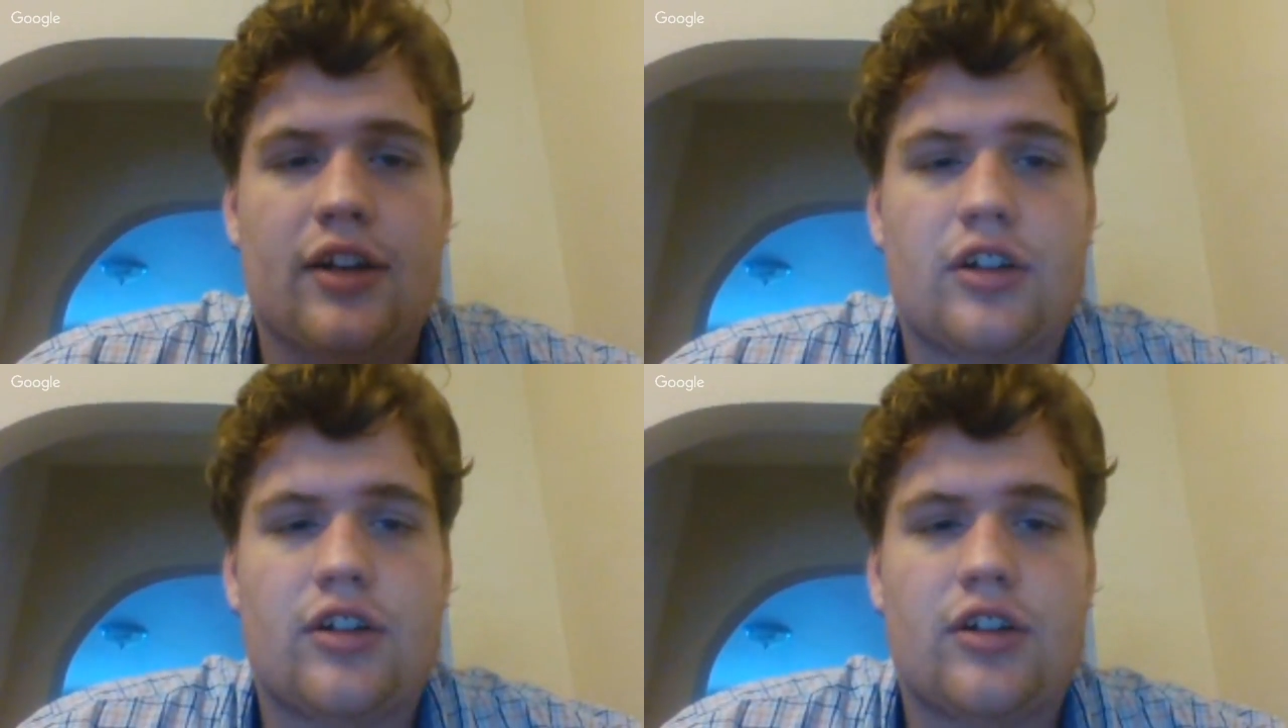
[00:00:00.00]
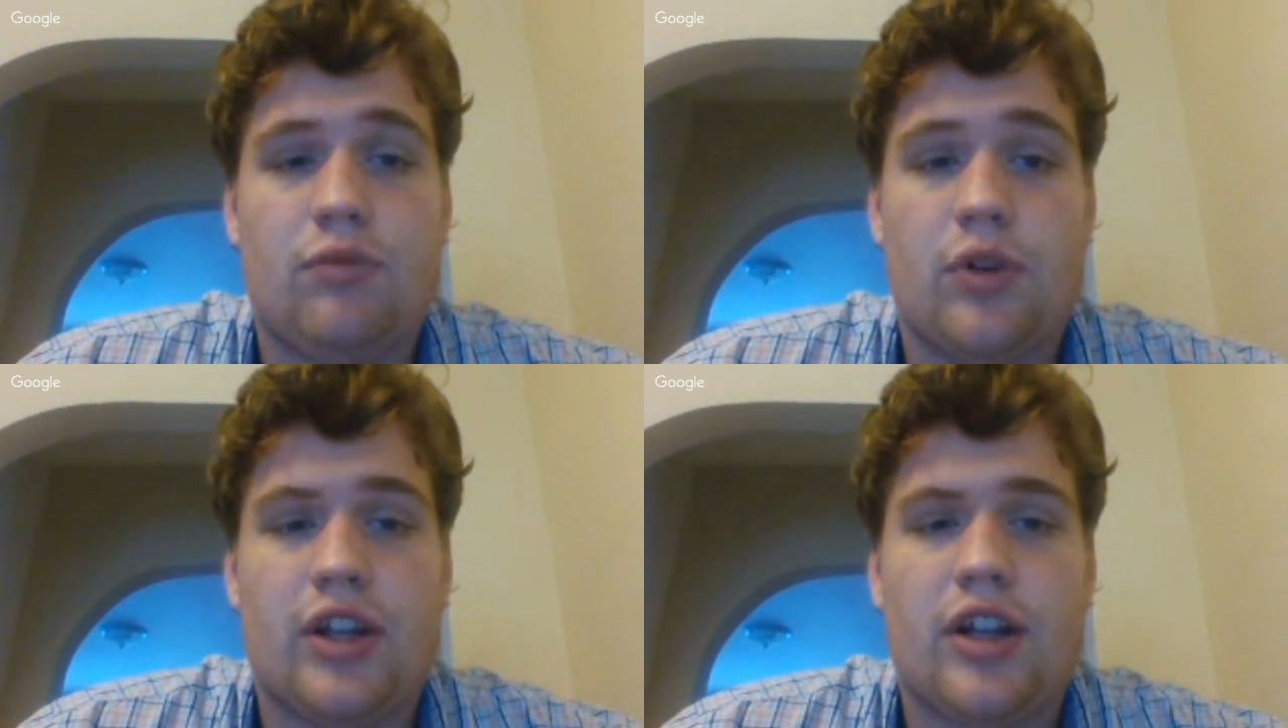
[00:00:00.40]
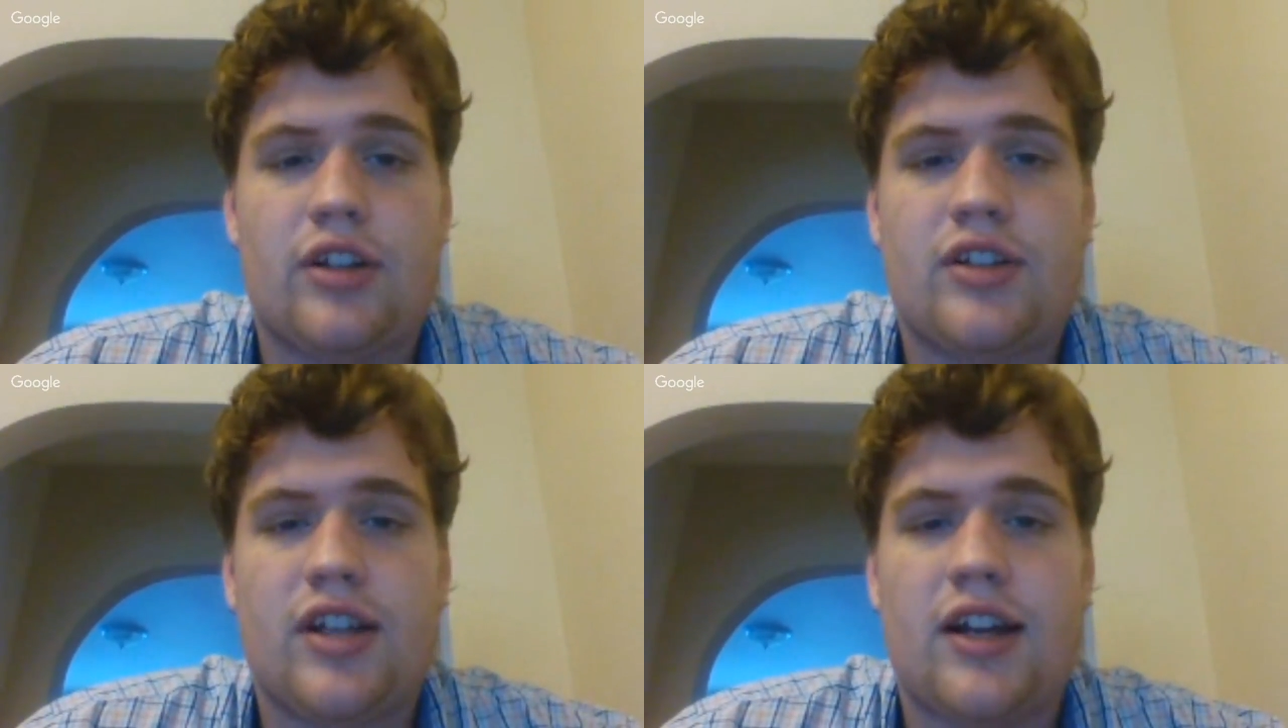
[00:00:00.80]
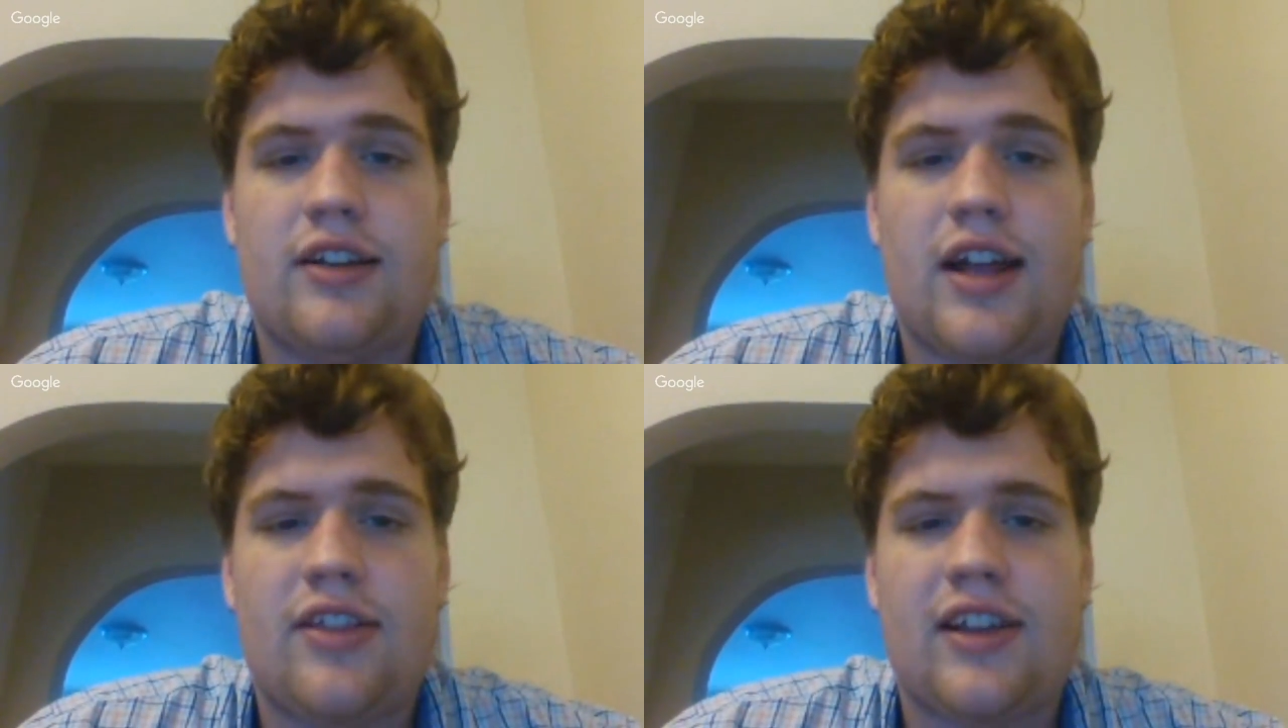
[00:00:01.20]
and a really good
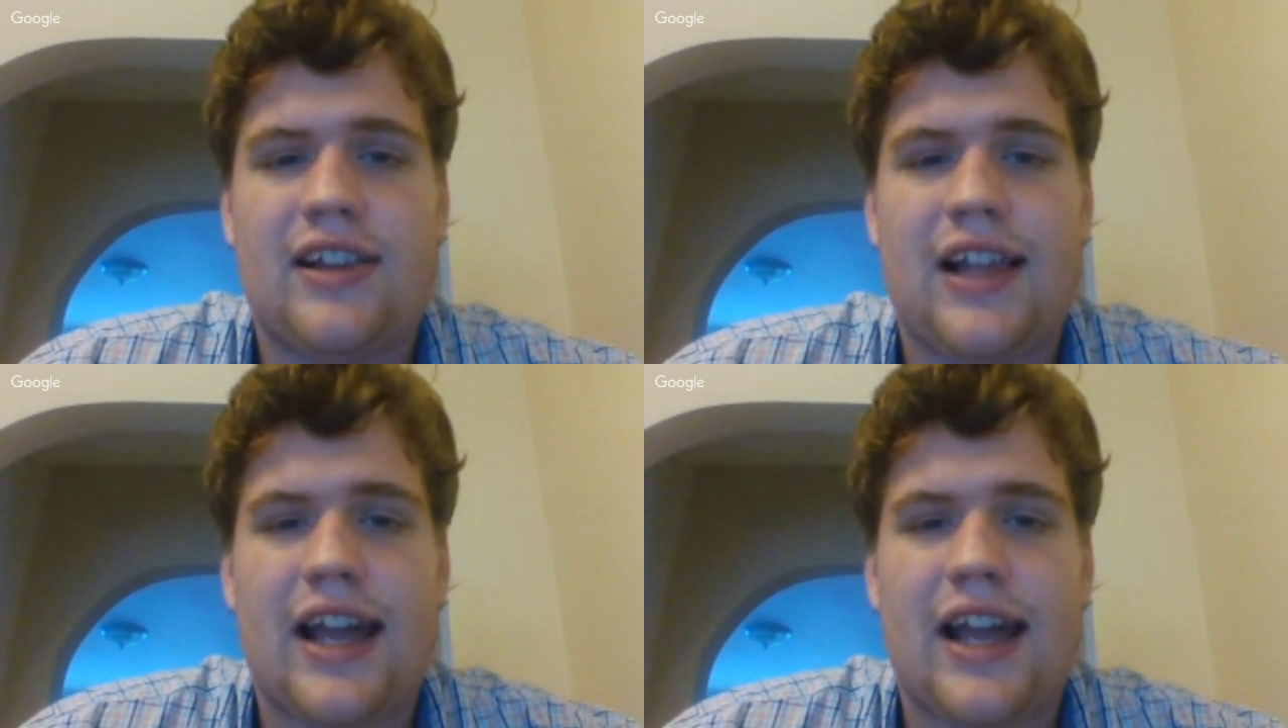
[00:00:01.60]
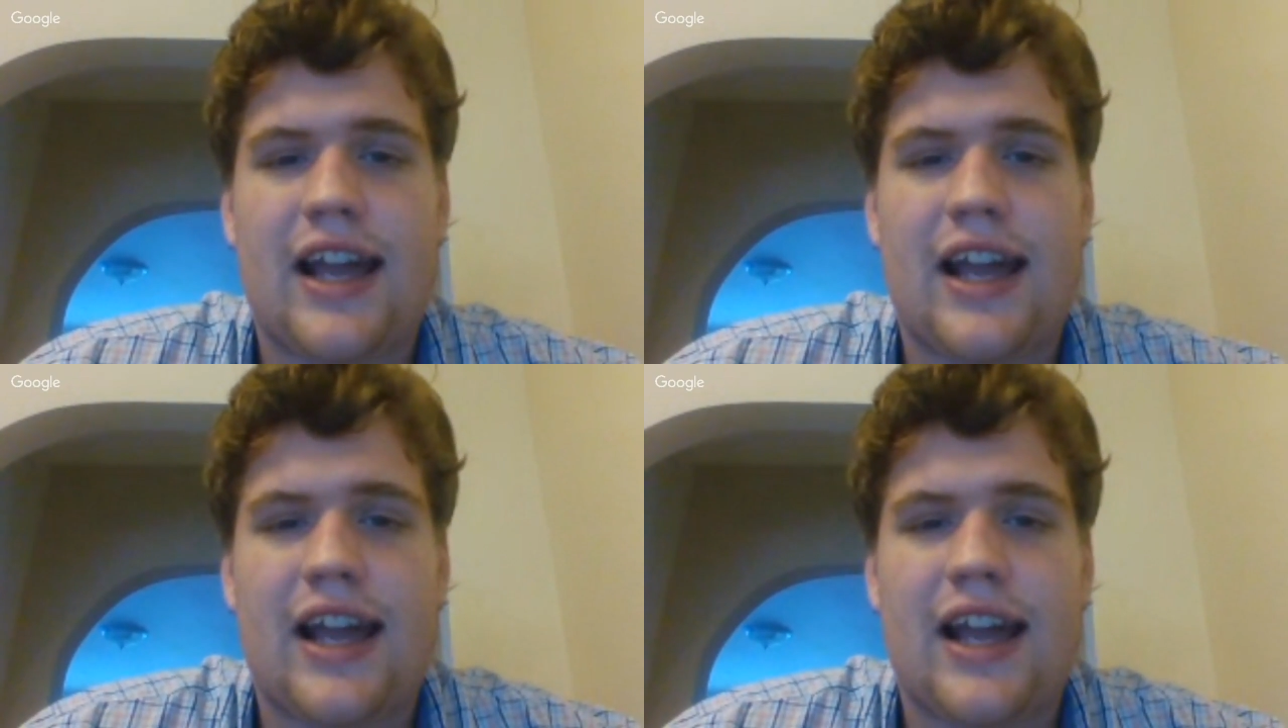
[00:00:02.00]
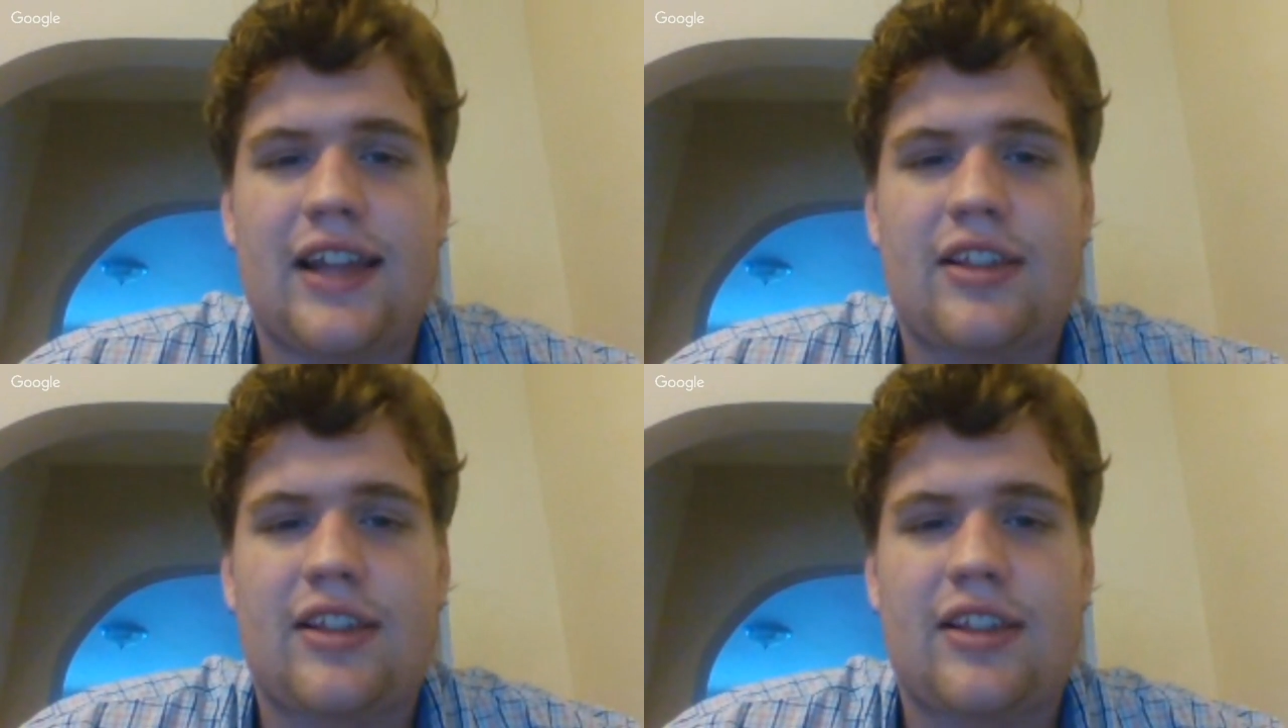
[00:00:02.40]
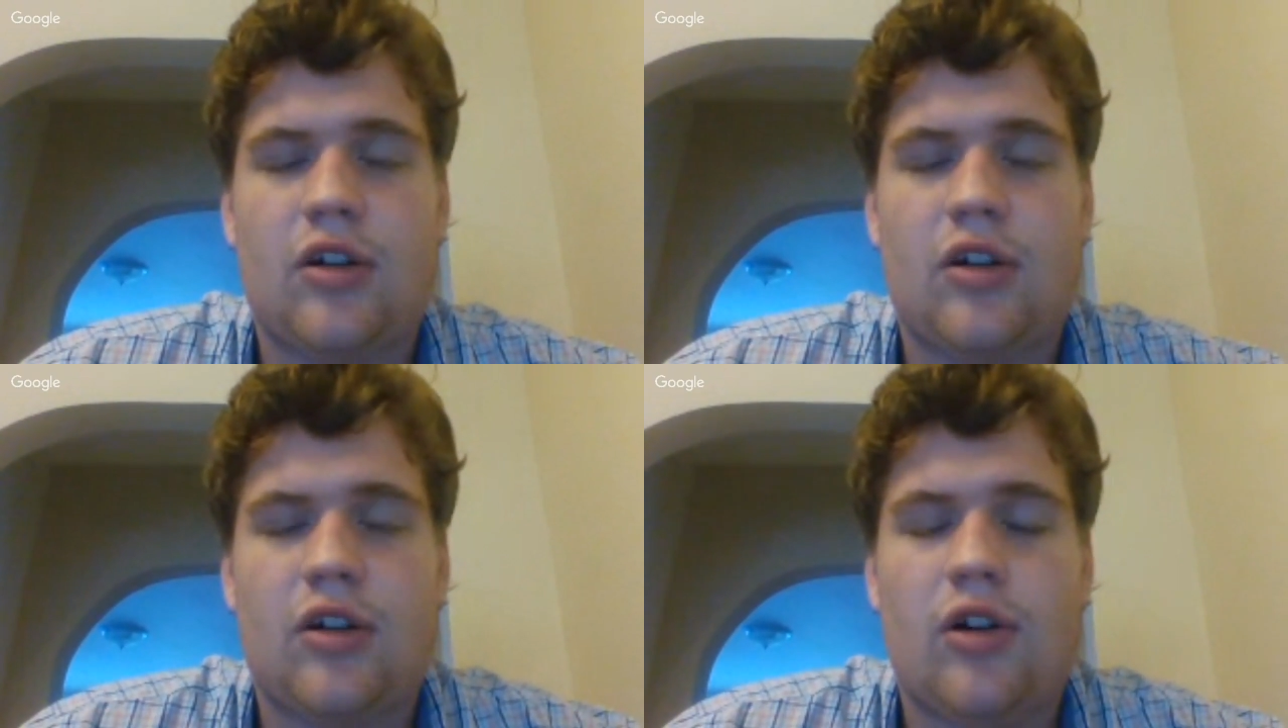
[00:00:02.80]
stud. Nothing like their old